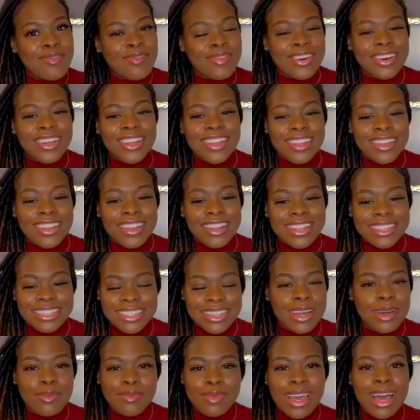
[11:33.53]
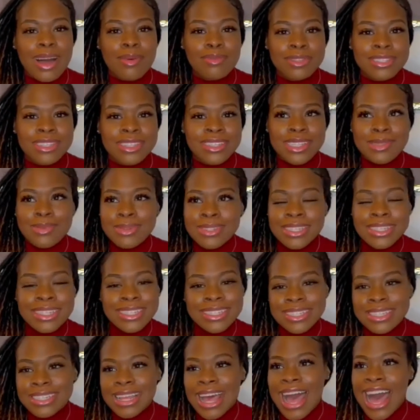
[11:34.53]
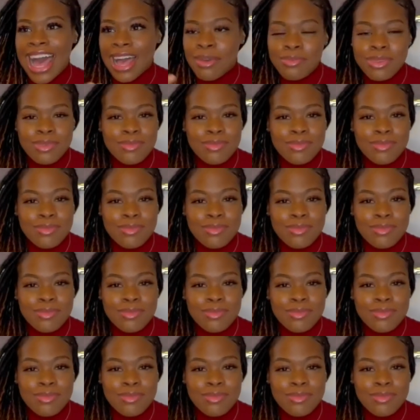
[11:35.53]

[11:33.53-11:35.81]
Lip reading: But it's gonna be opposite. You're supposed to listen to happy